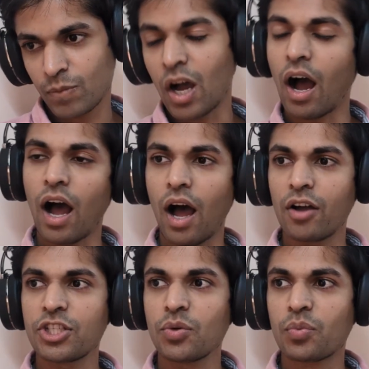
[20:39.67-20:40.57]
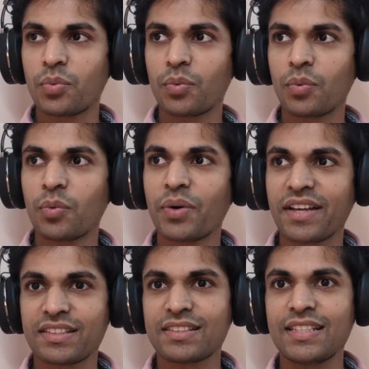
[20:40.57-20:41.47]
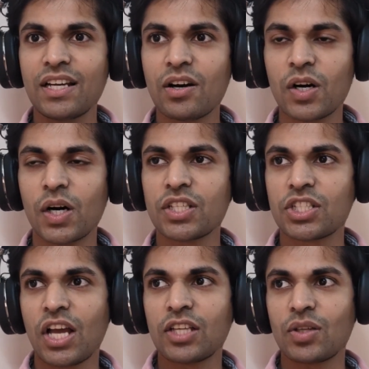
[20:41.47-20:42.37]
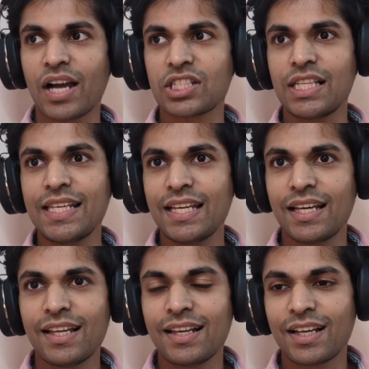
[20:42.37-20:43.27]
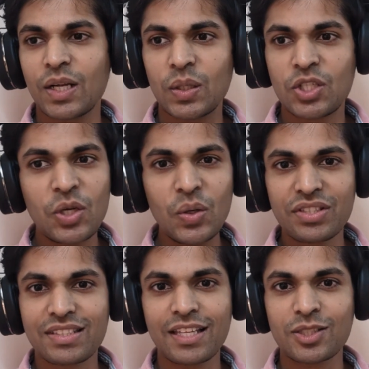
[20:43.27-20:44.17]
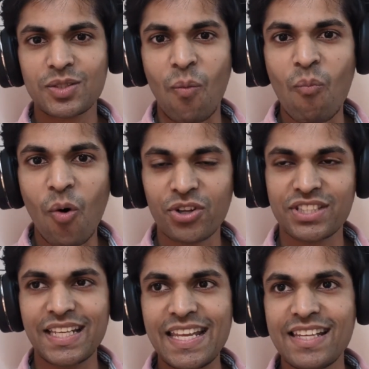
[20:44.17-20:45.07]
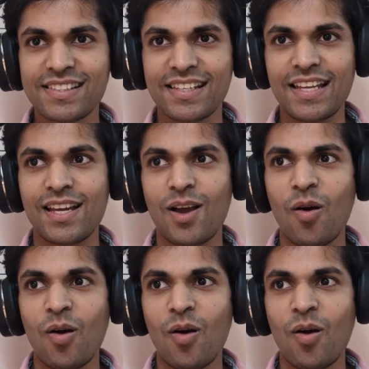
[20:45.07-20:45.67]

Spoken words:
how do you resist the urge to actually choose this most easy,